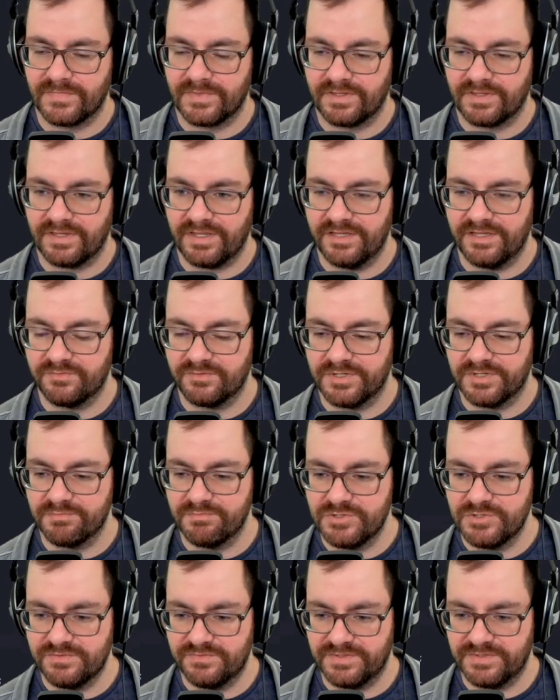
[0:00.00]
and we're
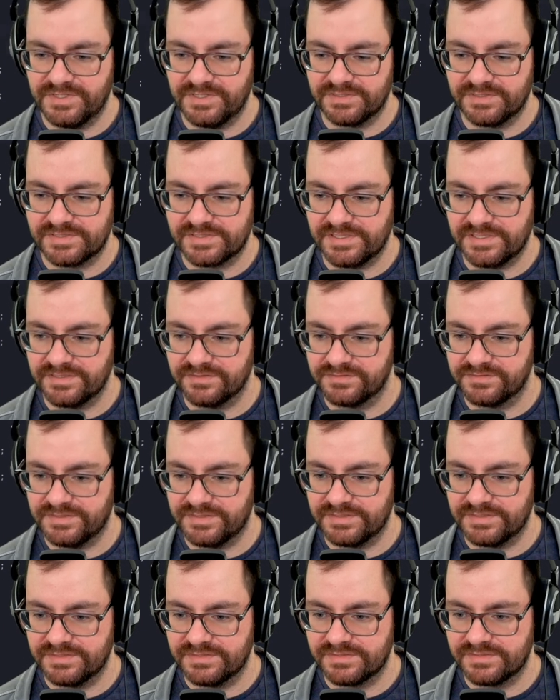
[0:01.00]
moving the
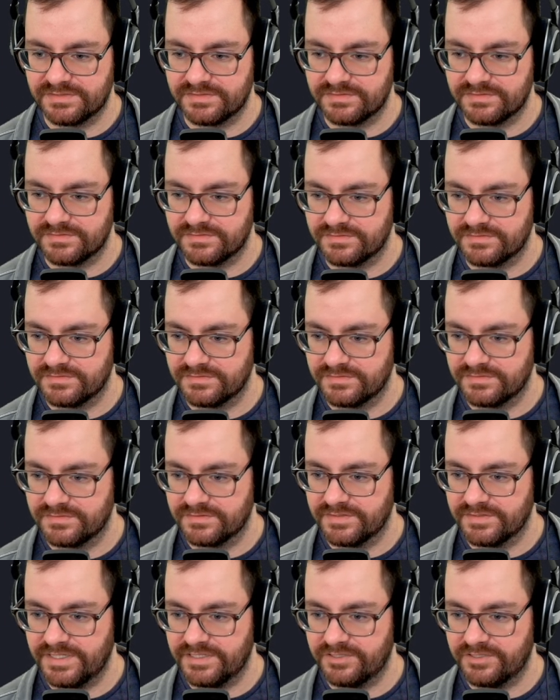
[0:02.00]
singletons
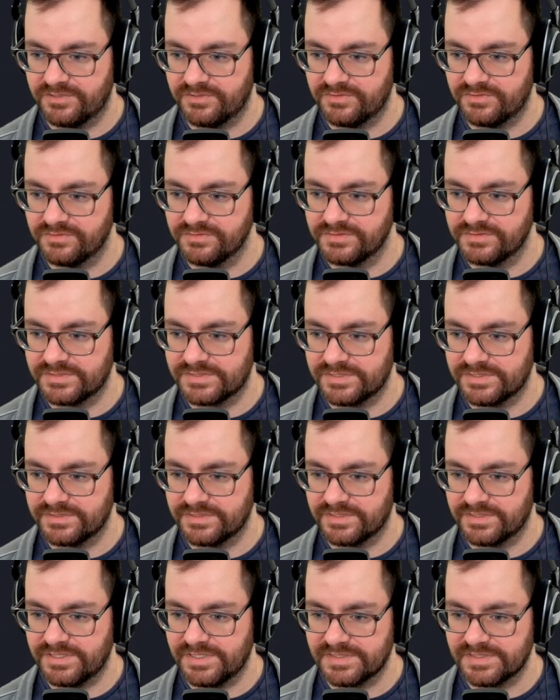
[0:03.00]
that hold certain
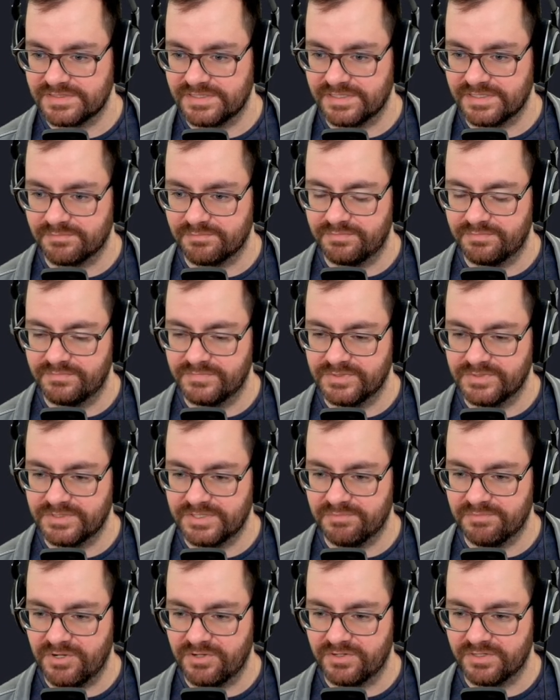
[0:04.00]
things like
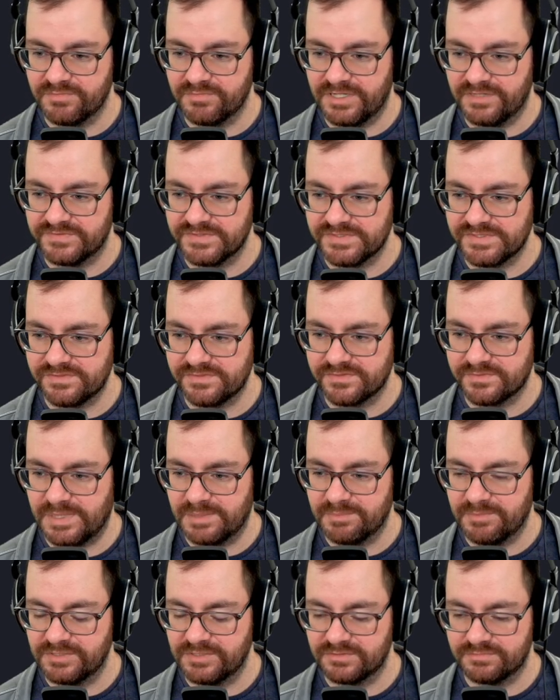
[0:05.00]
component buffers used by
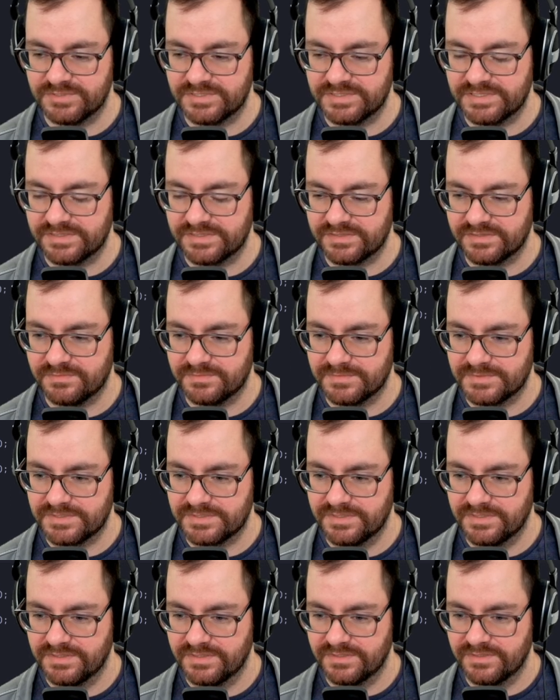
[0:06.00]
multiple systems.
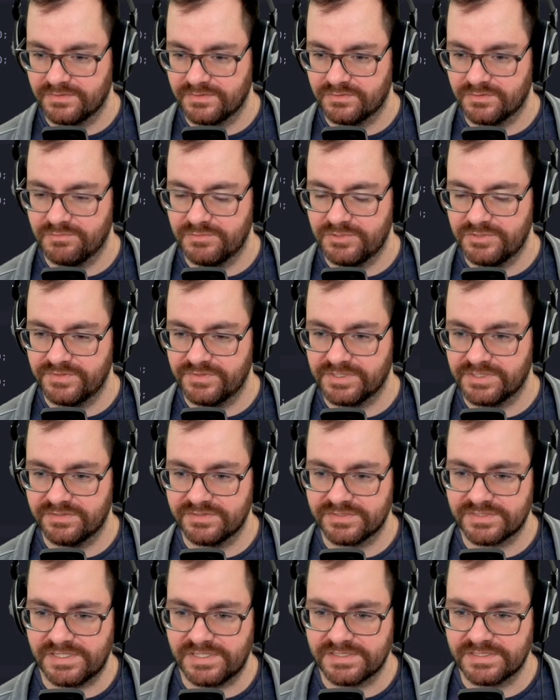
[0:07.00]
We're moving
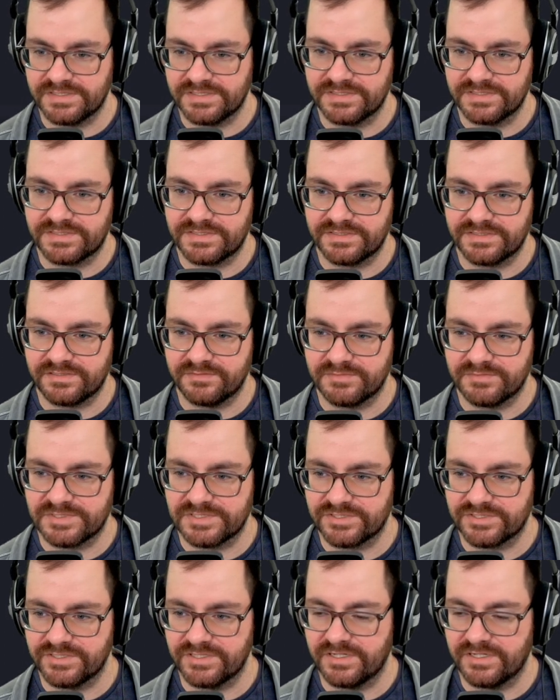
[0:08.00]
those onto the systems that
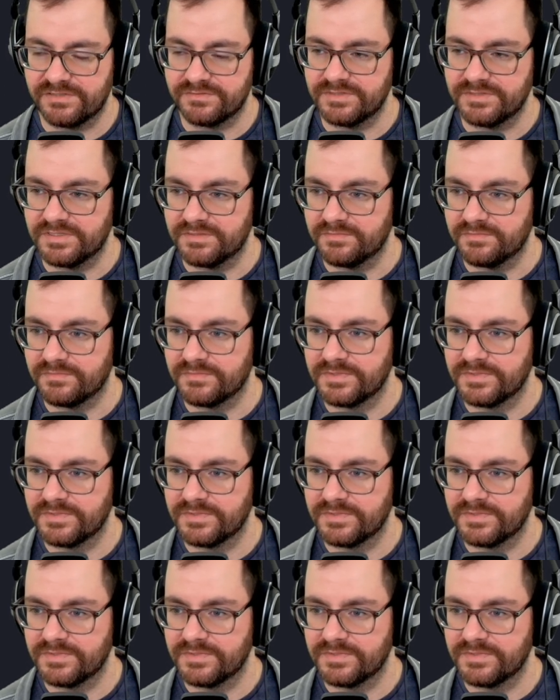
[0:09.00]
should own them.